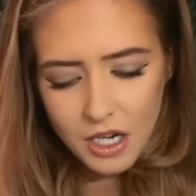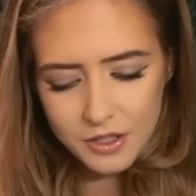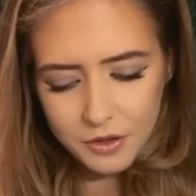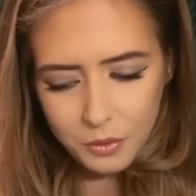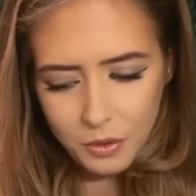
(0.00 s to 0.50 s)

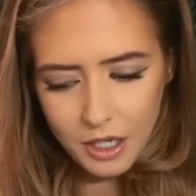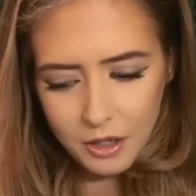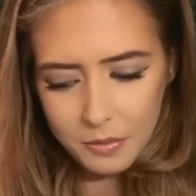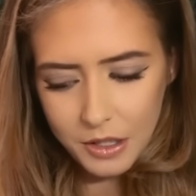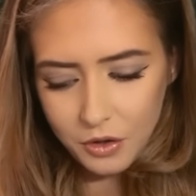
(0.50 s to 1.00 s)
So
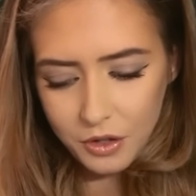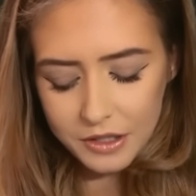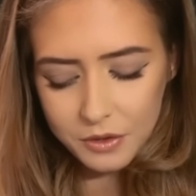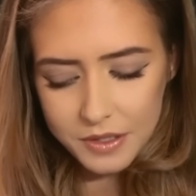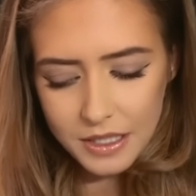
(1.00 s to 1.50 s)
it could
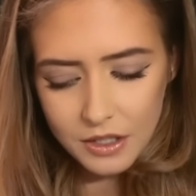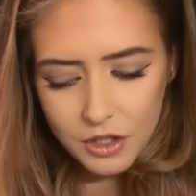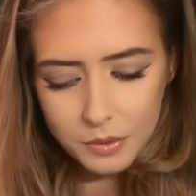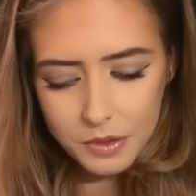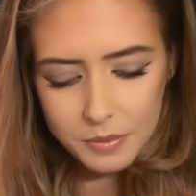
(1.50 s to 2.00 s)
get to a stage
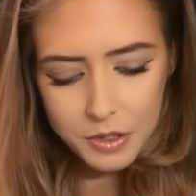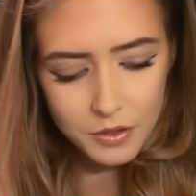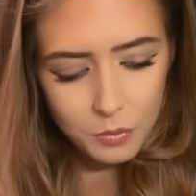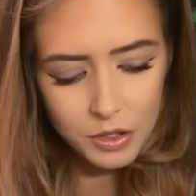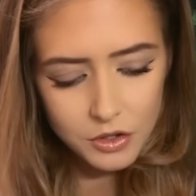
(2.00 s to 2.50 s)
here where this
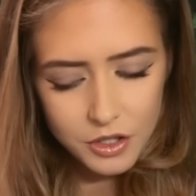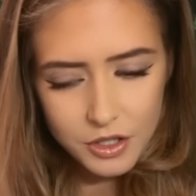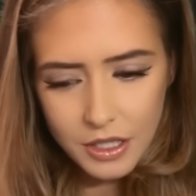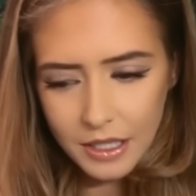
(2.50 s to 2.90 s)
person will just...